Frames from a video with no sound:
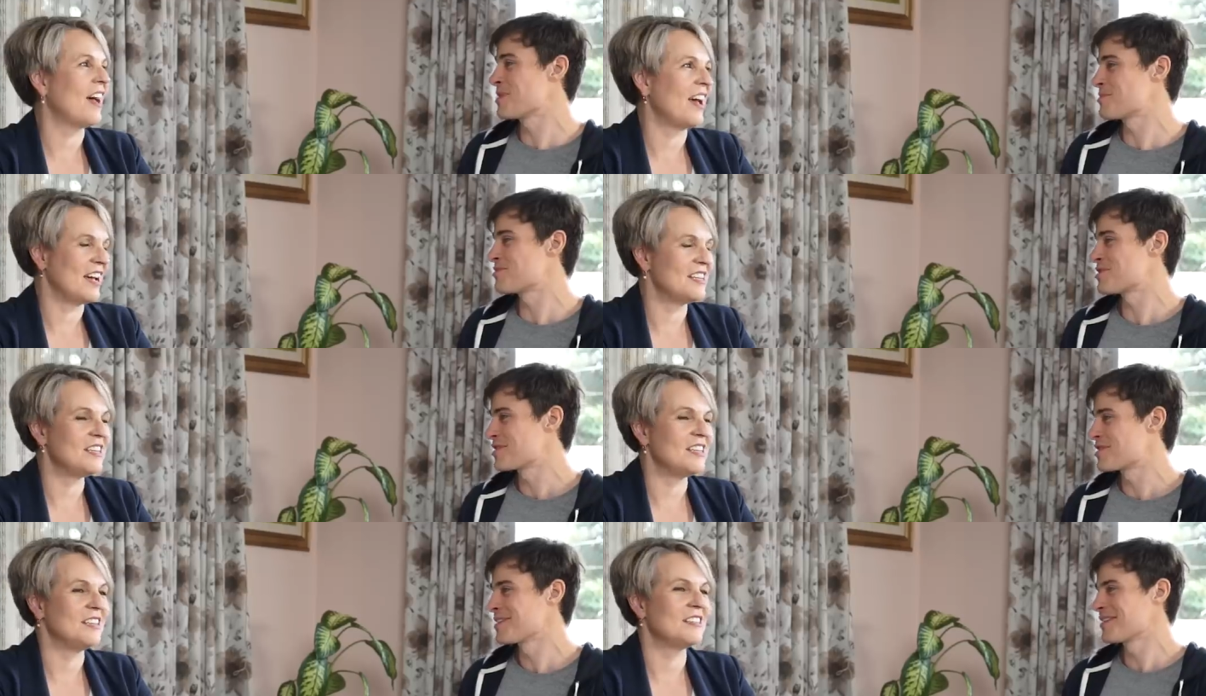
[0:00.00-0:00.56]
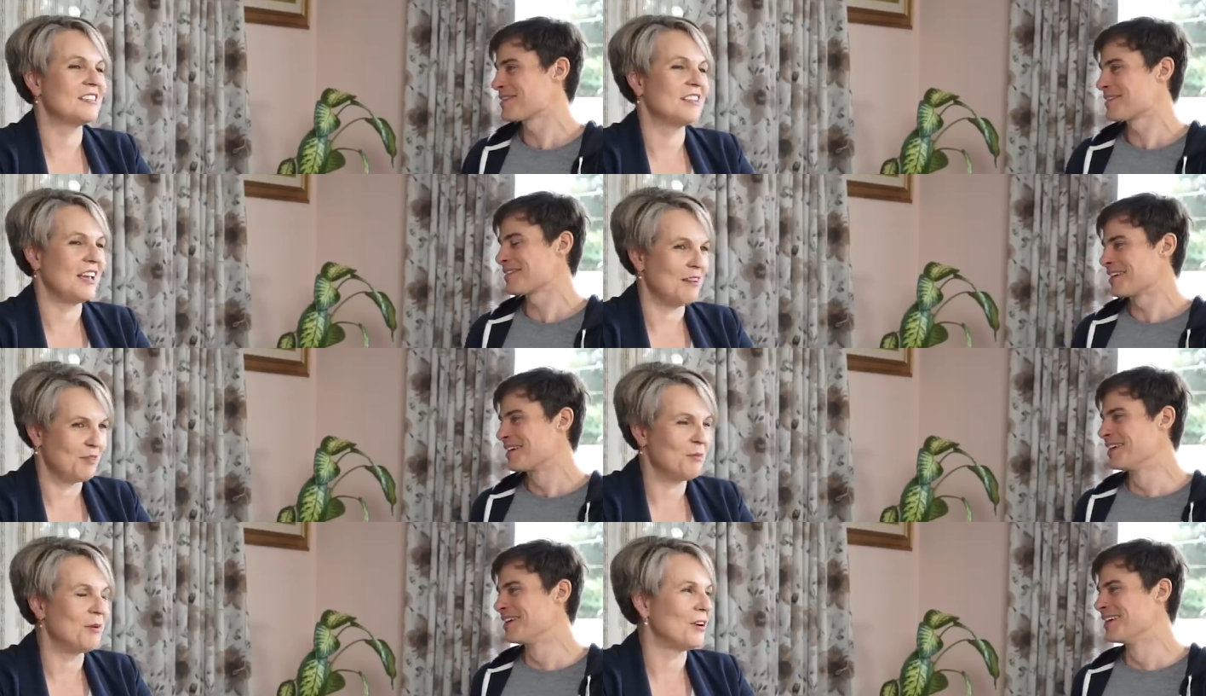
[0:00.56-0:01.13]
Speaker 1: '80s, knew.
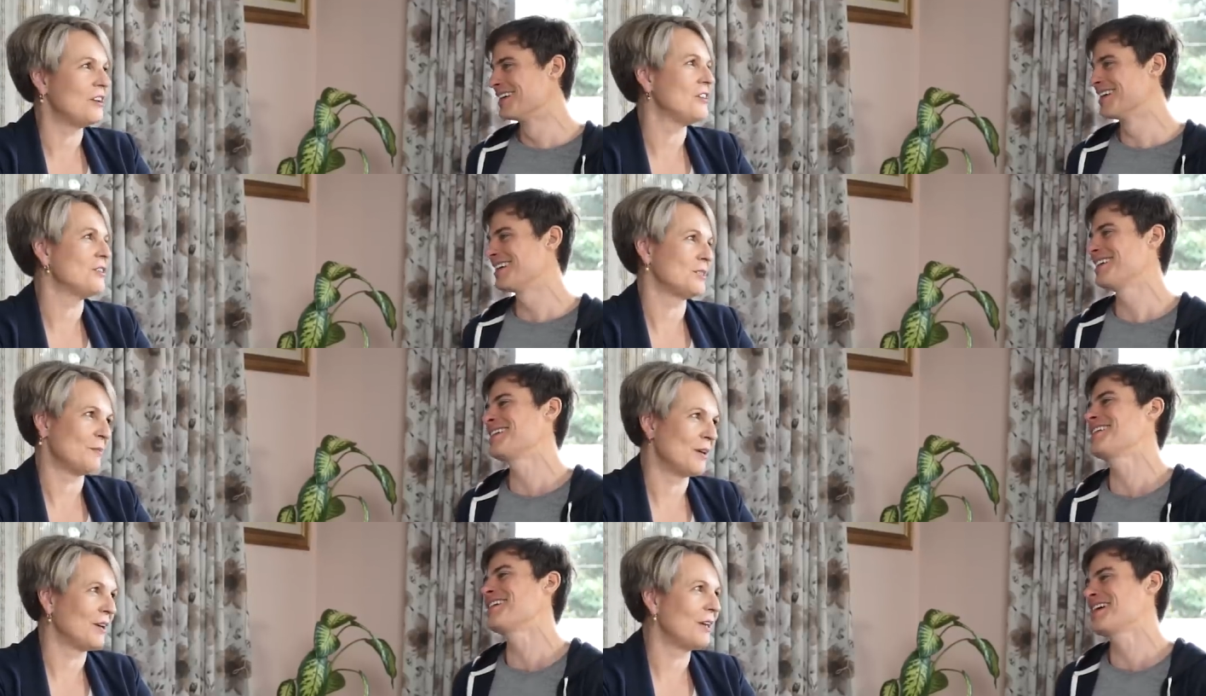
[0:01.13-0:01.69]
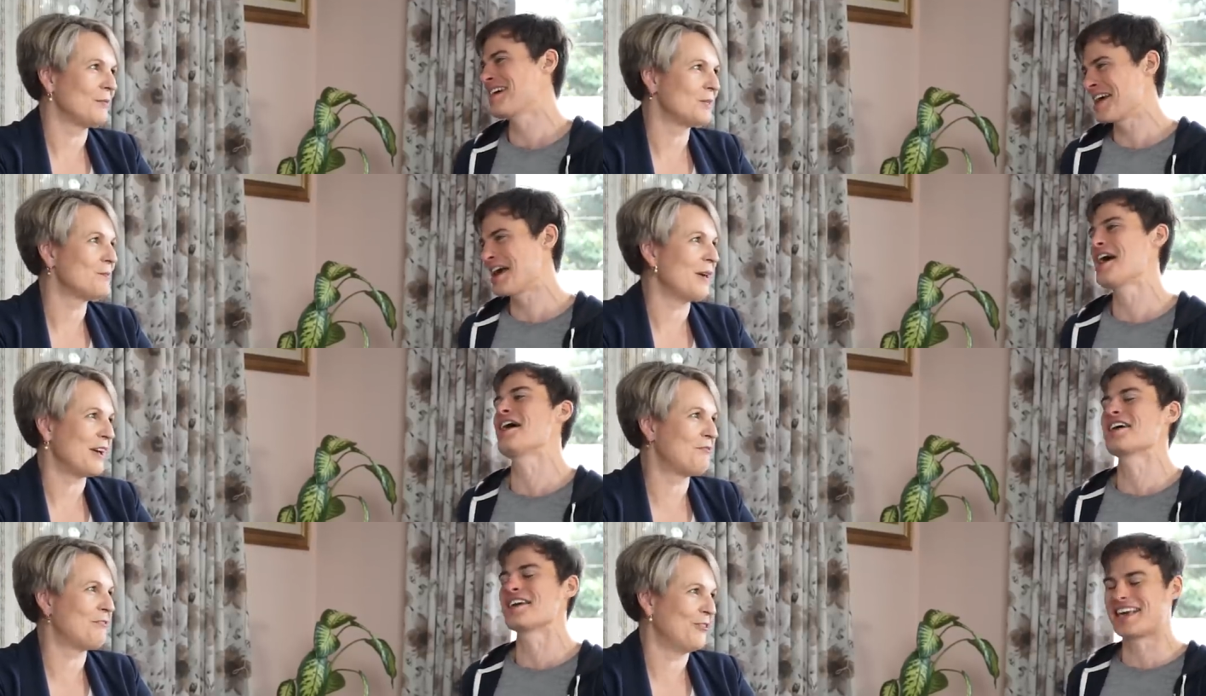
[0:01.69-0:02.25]
everybody knew smoking
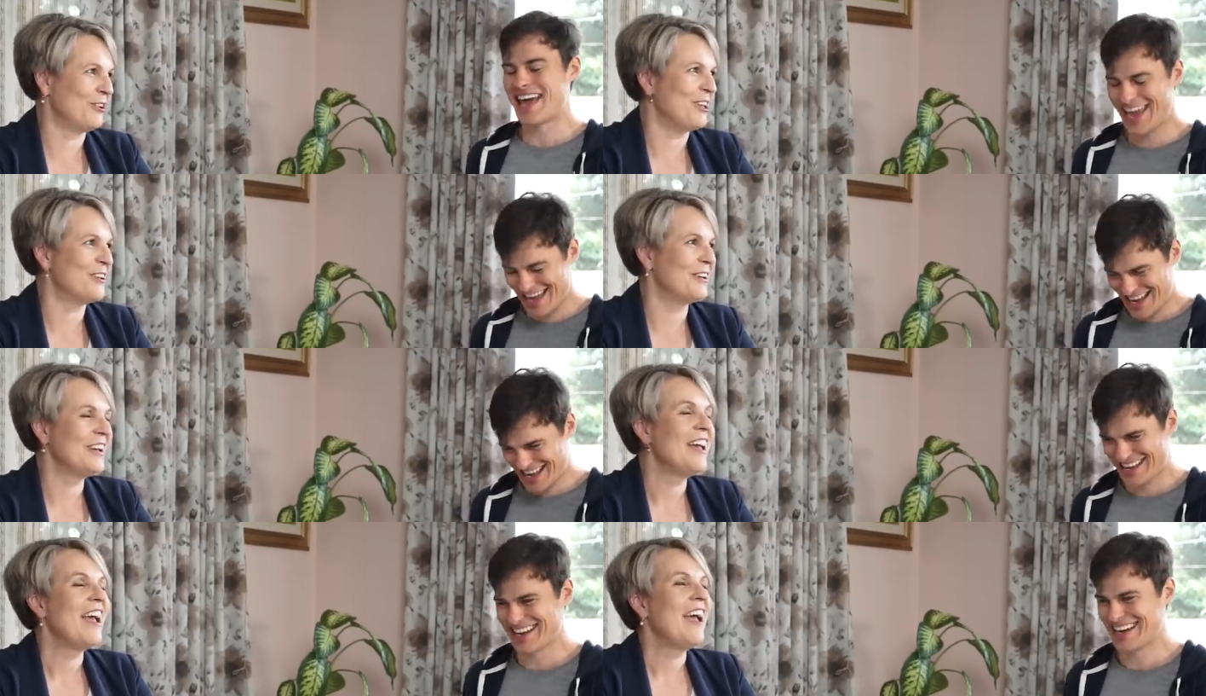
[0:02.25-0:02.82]
was bad for you,